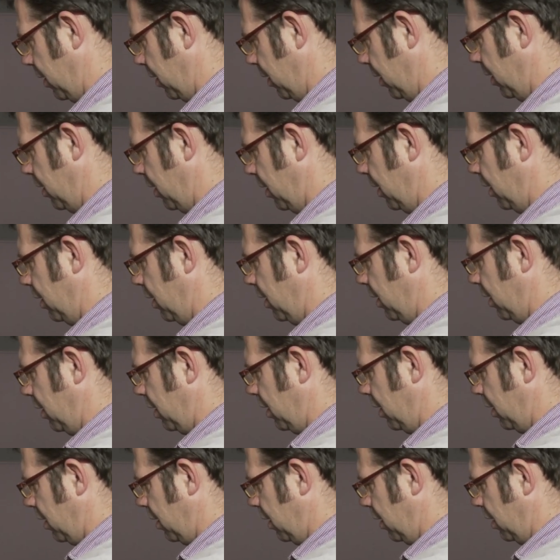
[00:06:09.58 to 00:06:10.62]

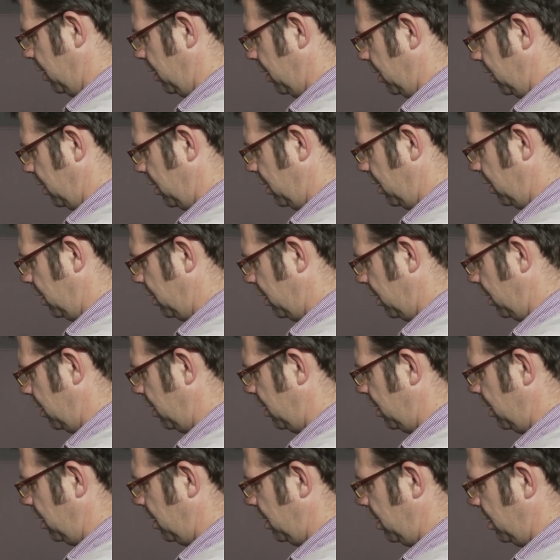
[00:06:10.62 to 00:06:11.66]

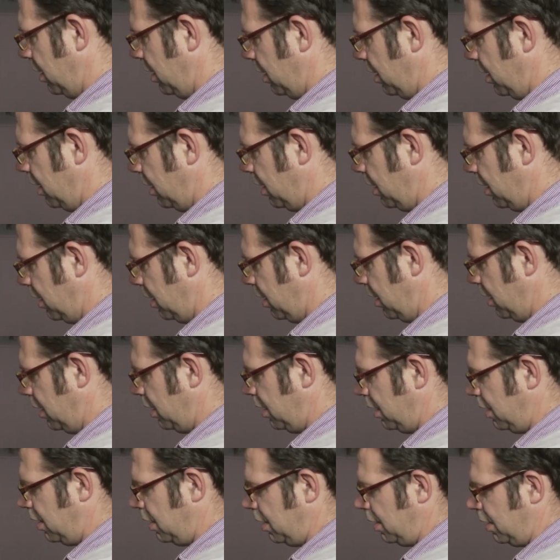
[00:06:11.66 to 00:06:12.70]

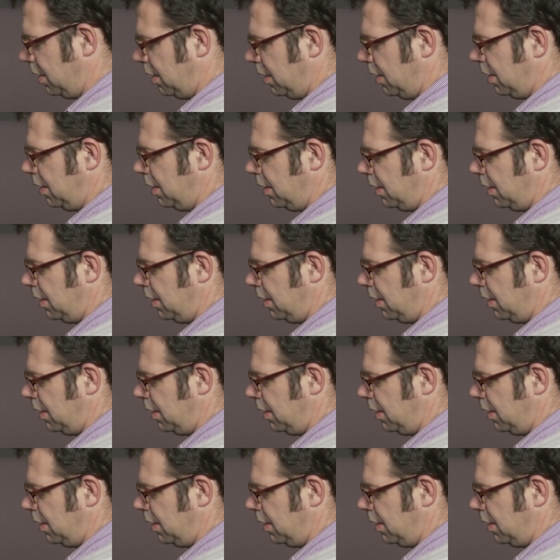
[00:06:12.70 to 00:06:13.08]
Nothing is said.